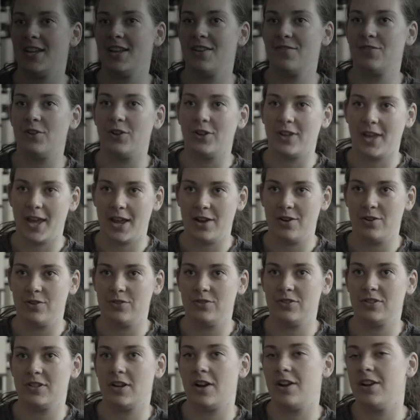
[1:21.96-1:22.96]
in
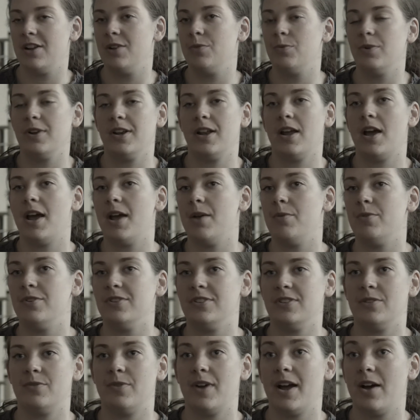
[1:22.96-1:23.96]
volcanoes started when I
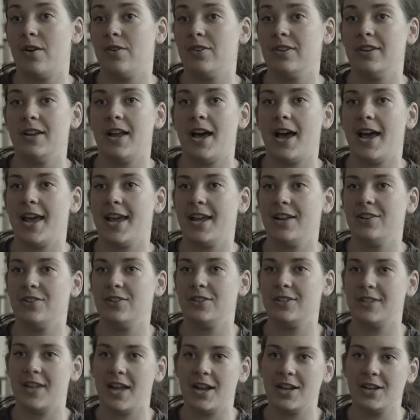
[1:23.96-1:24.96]
was around 9 to
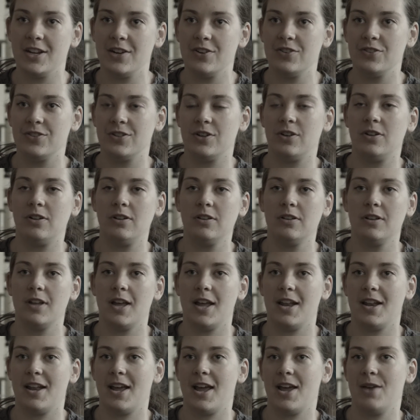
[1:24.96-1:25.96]
10 years old,
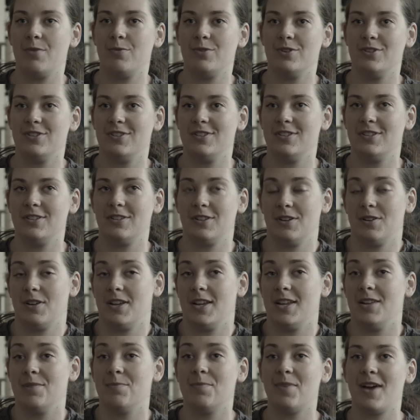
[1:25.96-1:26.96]
and I was
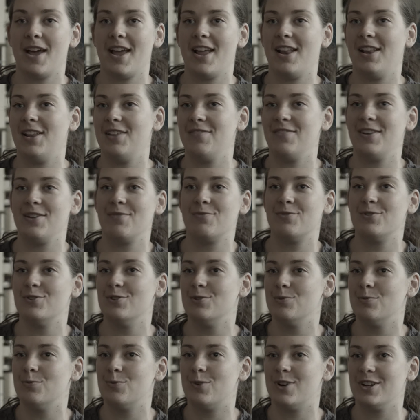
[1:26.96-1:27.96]
in my living
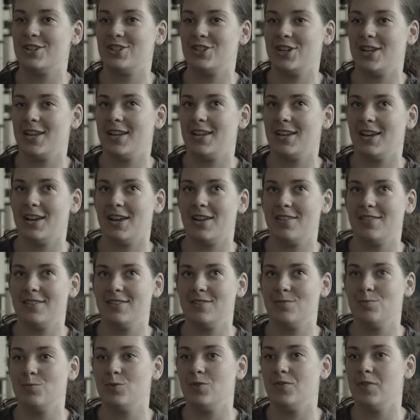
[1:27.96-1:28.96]
room watching
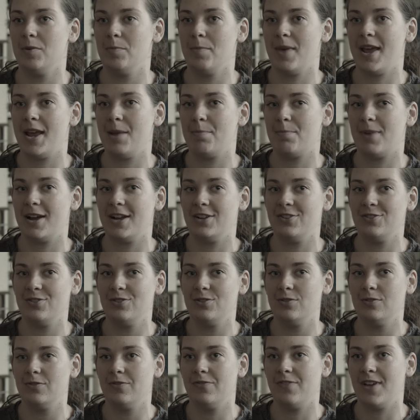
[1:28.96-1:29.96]
this movie made by
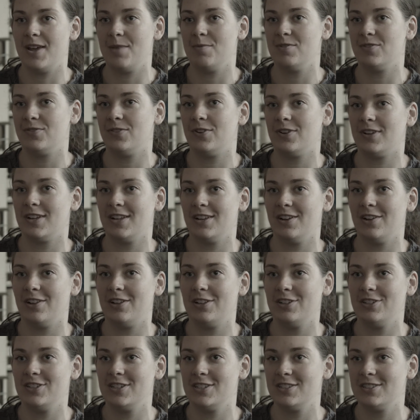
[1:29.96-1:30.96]
two famous
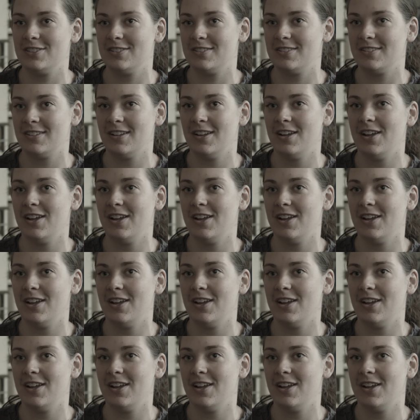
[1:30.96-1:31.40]
volcanologists,